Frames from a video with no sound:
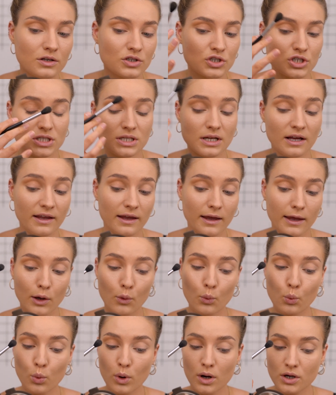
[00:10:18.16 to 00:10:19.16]
just like a
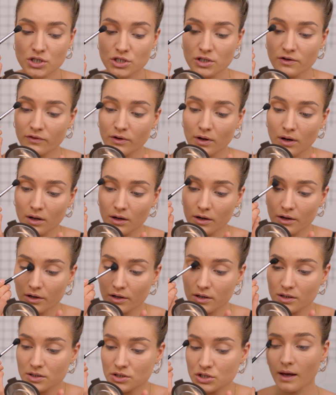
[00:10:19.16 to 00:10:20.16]
wash of
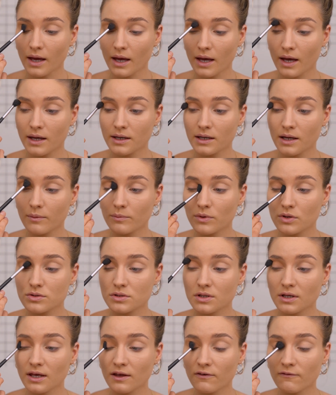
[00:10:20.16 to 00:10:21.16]
color. And I'm
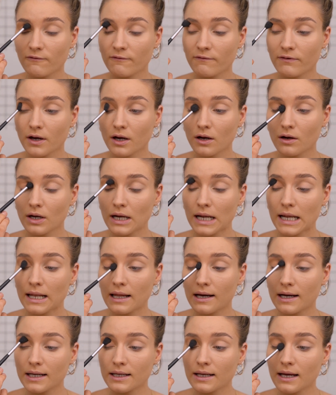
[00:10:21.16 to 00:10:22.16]
using a very
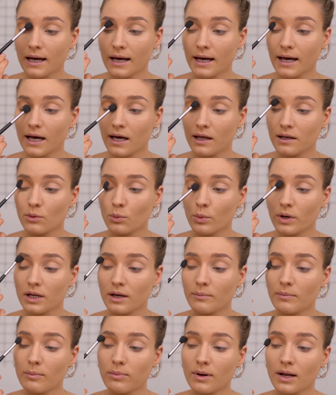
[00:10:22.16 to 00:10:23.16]
light hand when
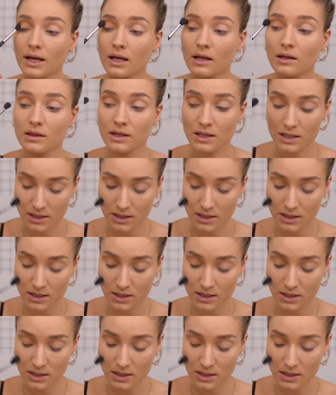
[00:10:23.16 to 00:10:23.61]
I'm applying